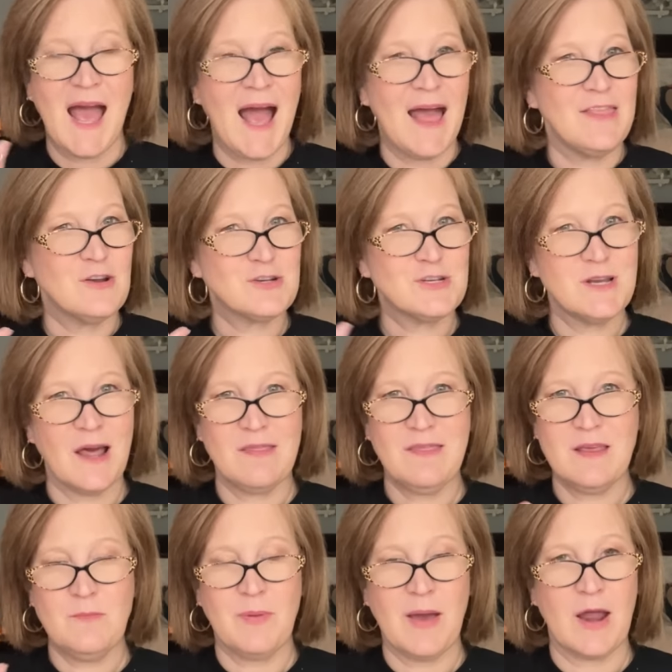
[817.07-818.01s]
There's
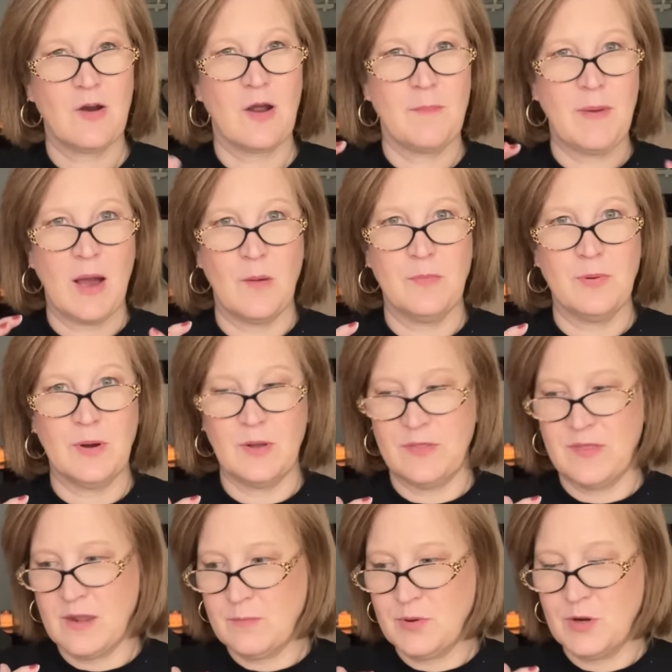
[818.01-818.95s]
nothing better about
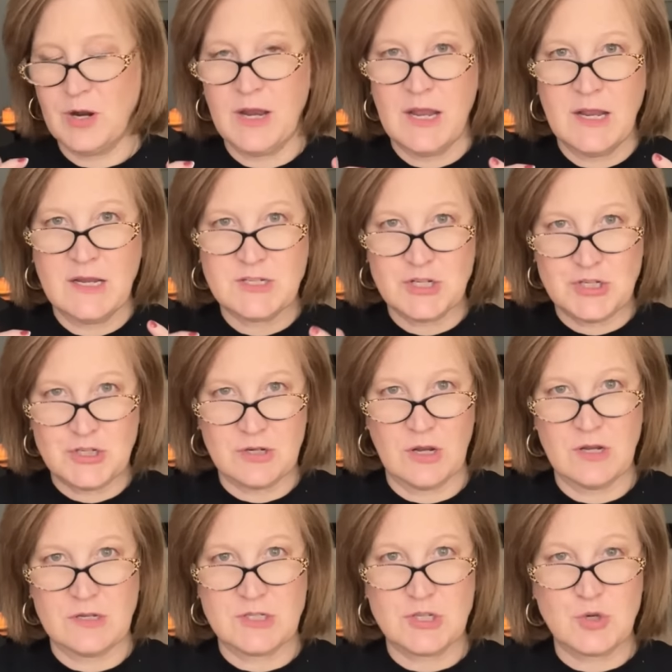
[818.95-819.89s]
than putting
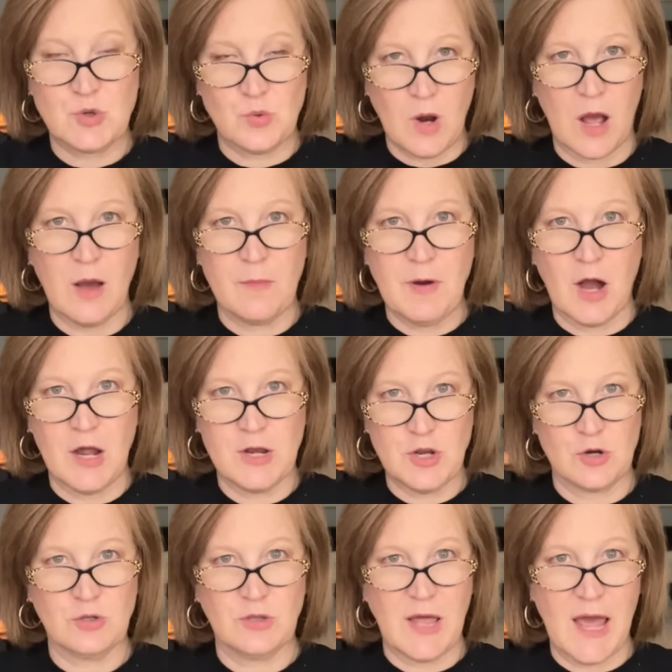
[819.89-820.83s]
scrub on
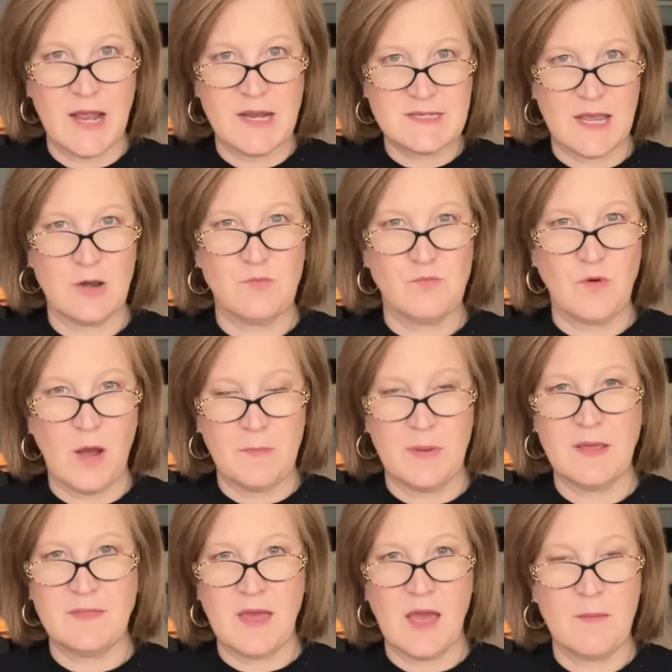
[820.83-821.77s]
your legs and
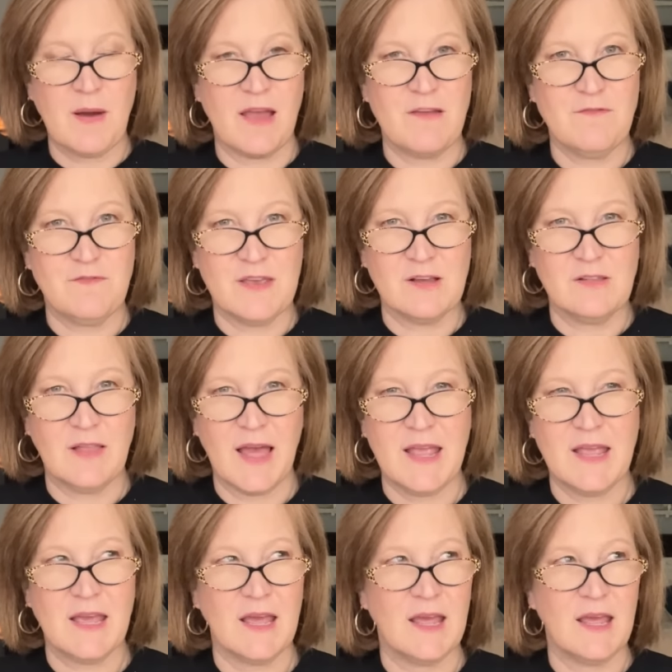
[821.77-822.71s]
rubbing them. I feel
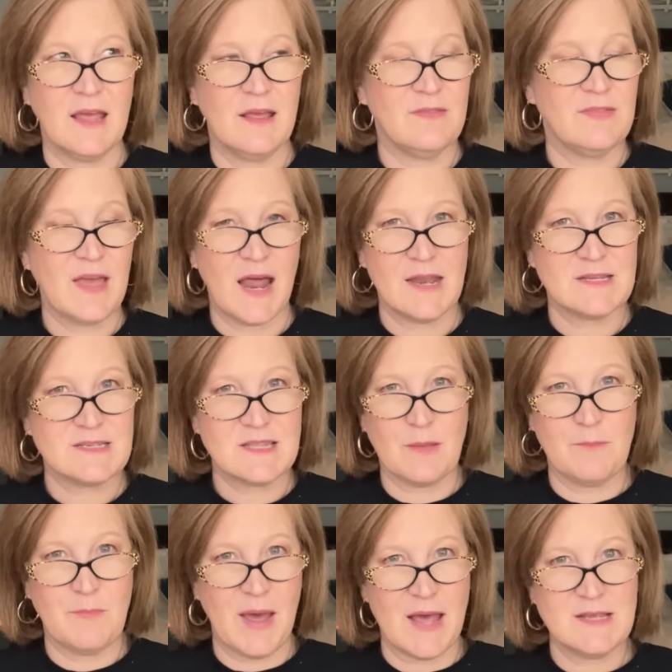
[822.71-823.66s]
like that is the
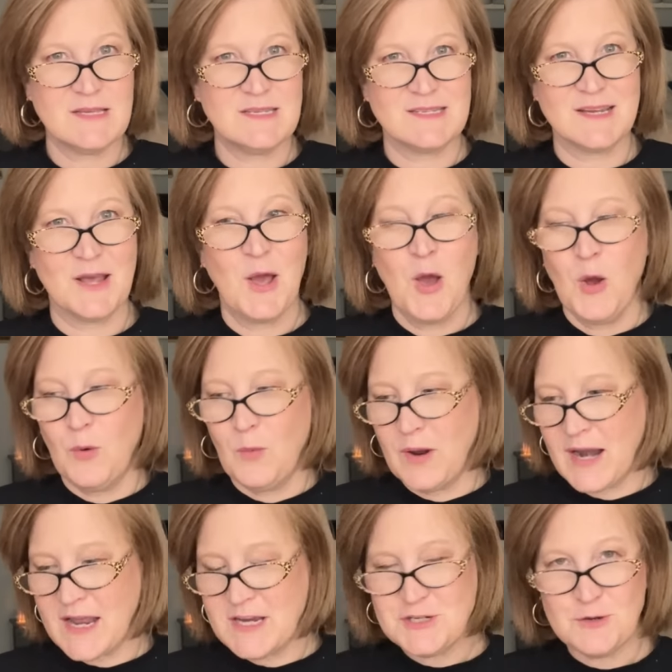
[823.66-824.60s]
best
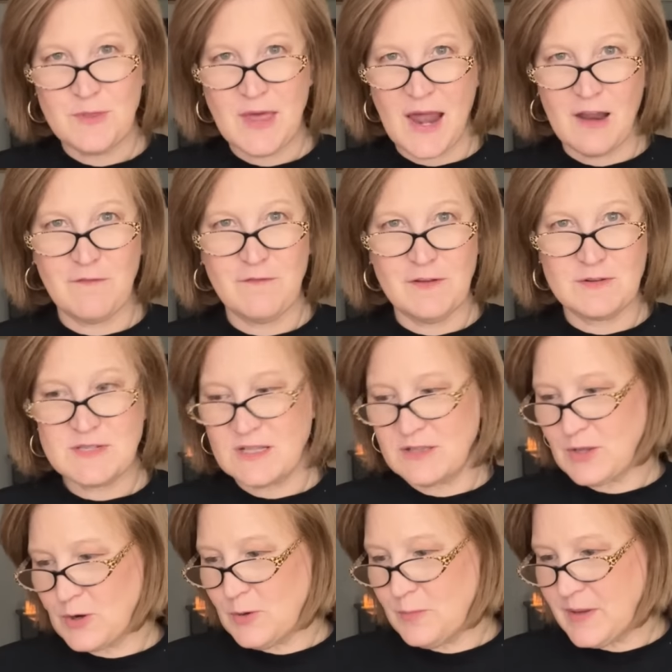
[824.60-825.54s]
when I do that. It feels a
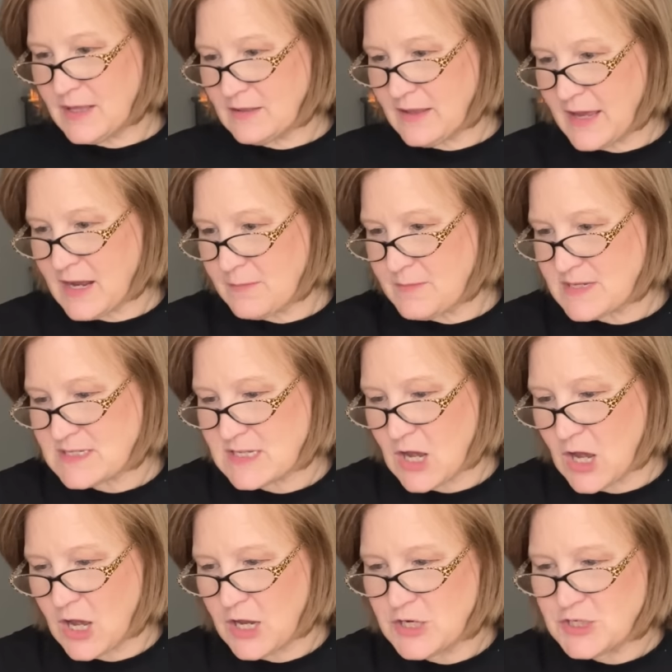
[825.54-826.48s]
little bit like a
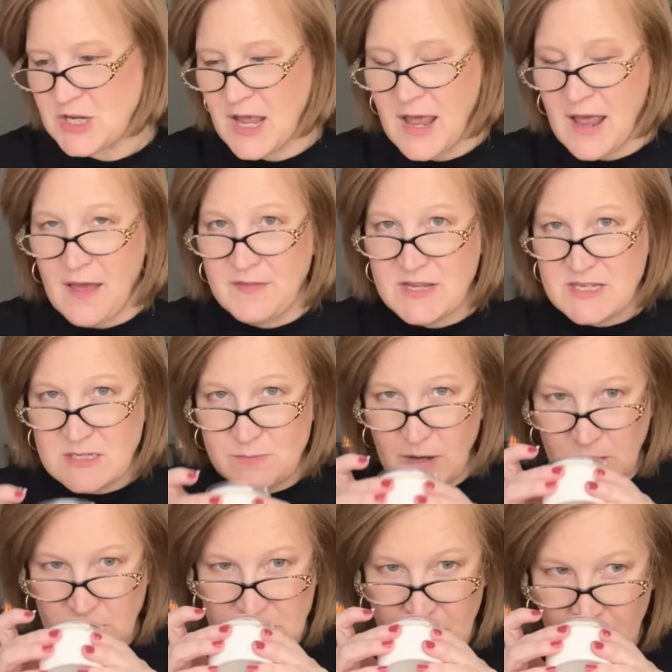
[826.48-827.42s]
massage and this
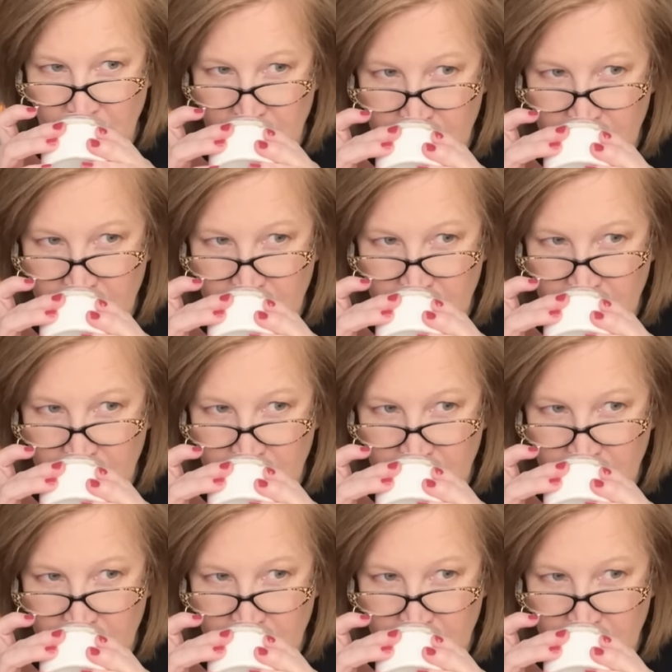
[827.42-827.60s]
smells